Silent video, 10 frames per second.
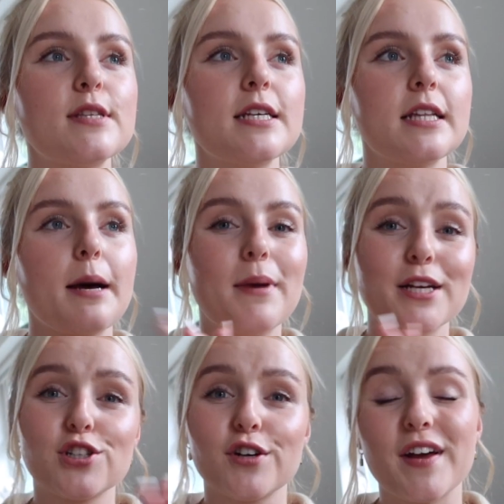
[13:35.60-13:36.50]
see a
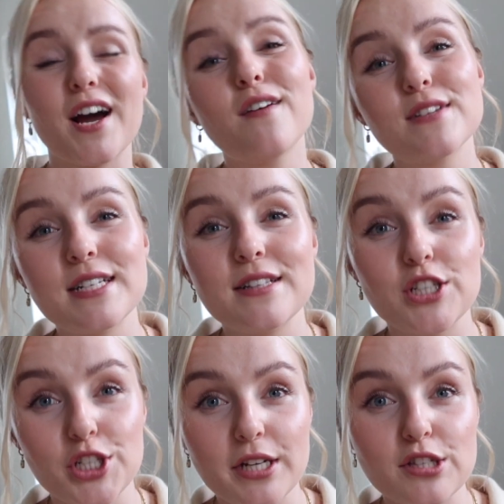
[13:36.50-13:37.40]
mixture of like obviously the
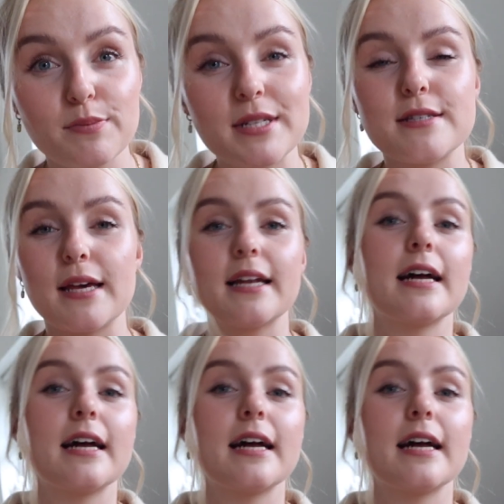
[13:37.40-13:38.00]
jeans you've been seeing.